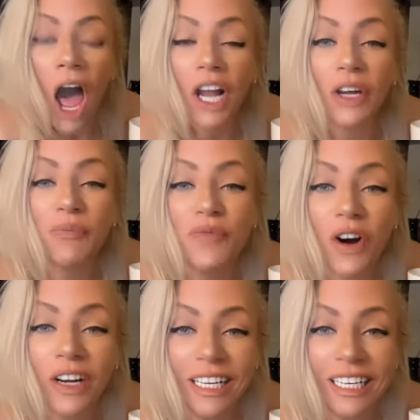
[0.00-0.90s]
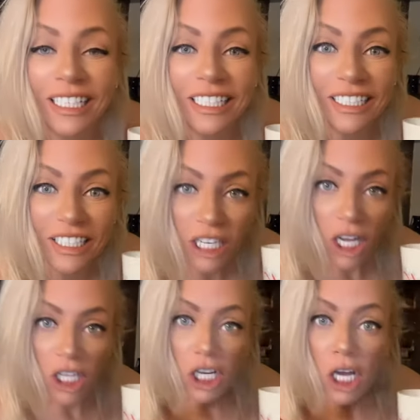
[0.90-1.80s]
Good morning.
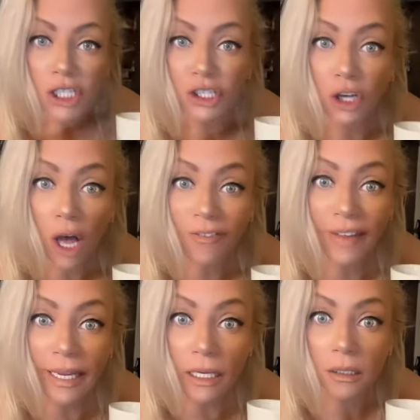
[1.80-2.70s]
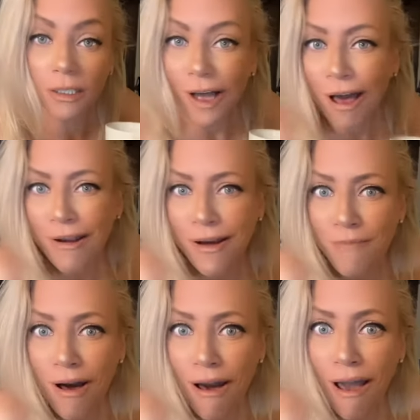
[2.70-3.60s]
Got your coffee? I got
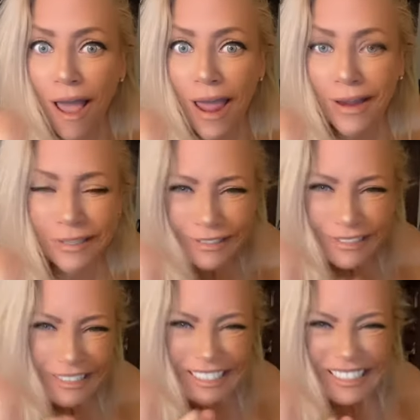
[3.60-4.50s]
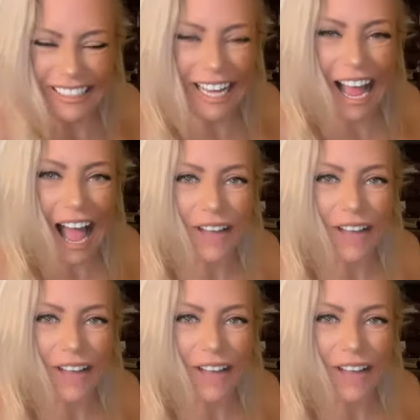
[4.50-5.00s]
mine.